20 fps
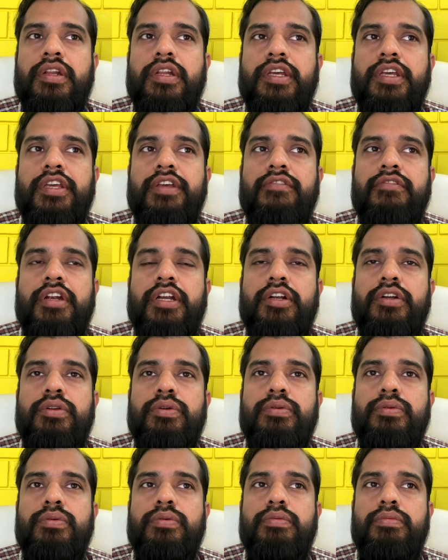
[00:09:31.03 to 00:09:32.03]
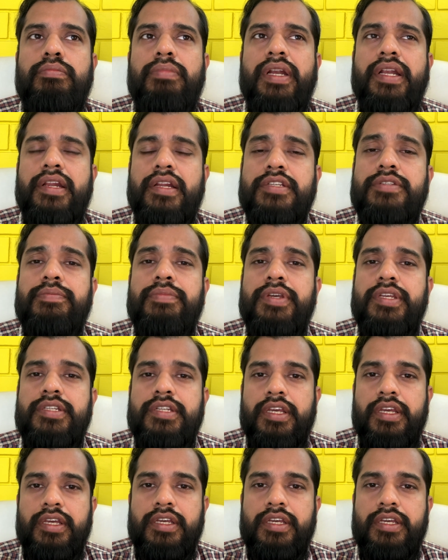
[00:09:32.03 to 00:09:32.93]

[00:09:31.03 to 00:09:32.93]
he went to Madras beach, I